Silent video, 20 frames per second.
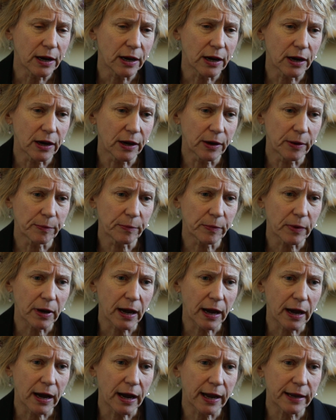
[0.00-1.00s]

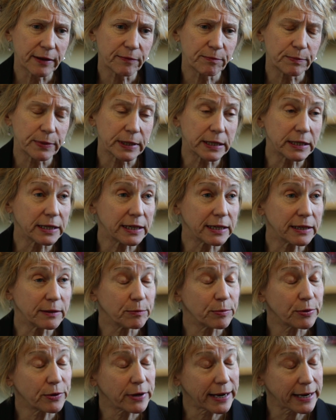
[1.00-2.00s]
I've been in
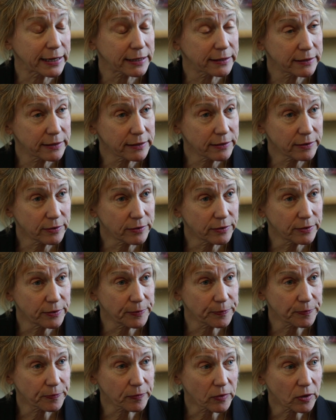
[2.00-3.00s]
practice
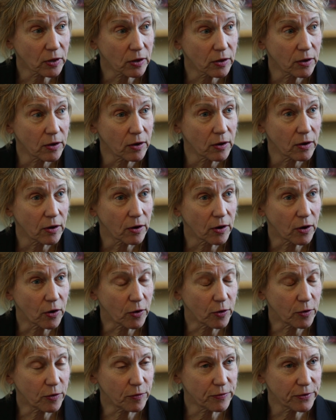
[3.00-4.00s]

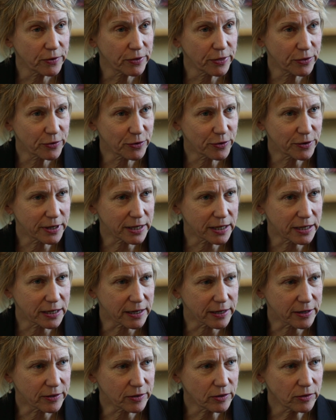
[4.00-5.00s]
over 30
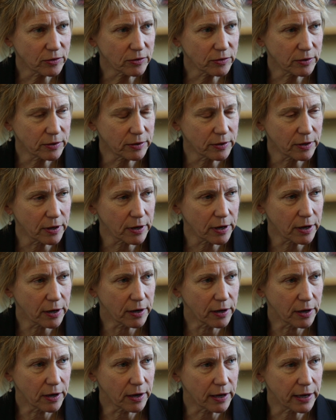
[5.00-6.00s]
years
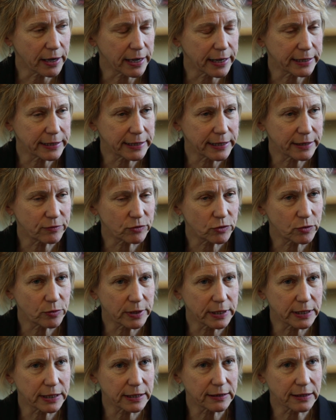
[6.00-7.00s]
and have
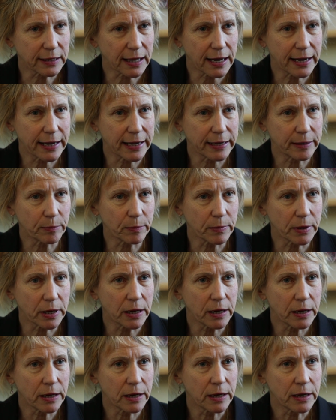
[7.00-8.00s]
treated Lyme
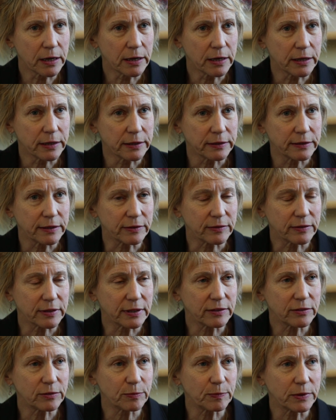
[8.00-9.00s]

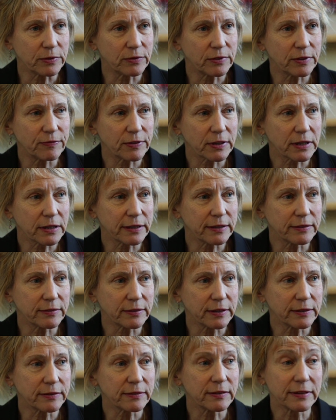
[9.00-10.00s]
disease specifically
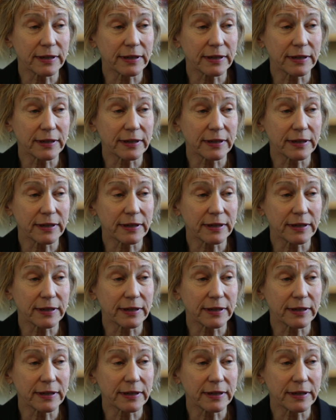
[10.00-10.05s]
since